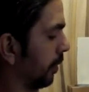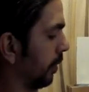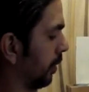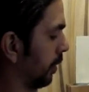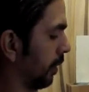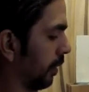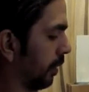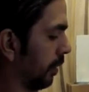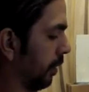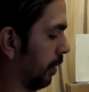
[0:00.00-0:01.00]

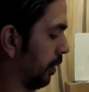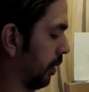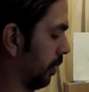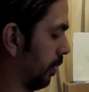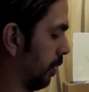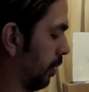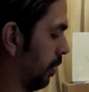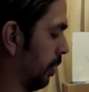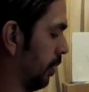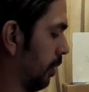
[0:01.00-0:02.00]

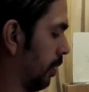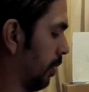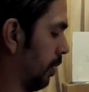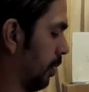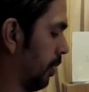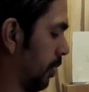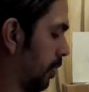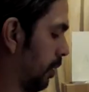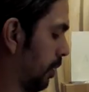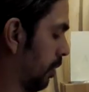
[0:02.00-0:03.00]

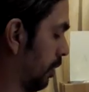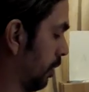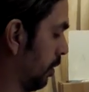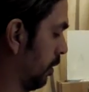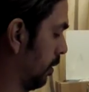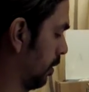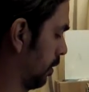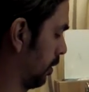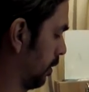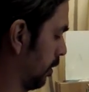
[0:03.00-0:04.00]

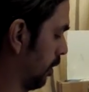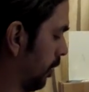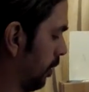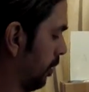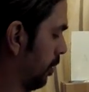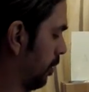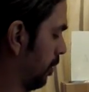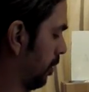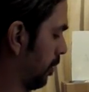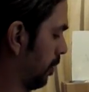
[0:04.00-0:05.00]

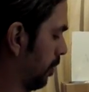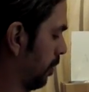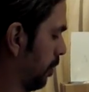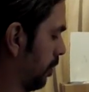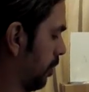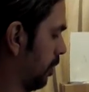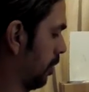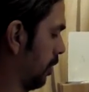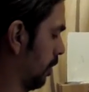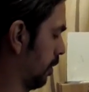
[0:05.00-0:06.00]

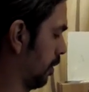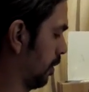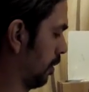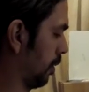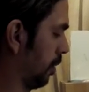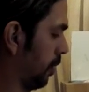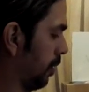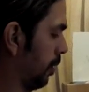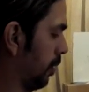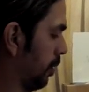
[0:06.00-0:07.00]

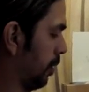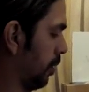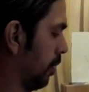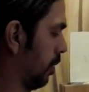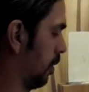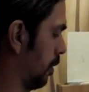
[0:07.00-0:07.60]
(silence)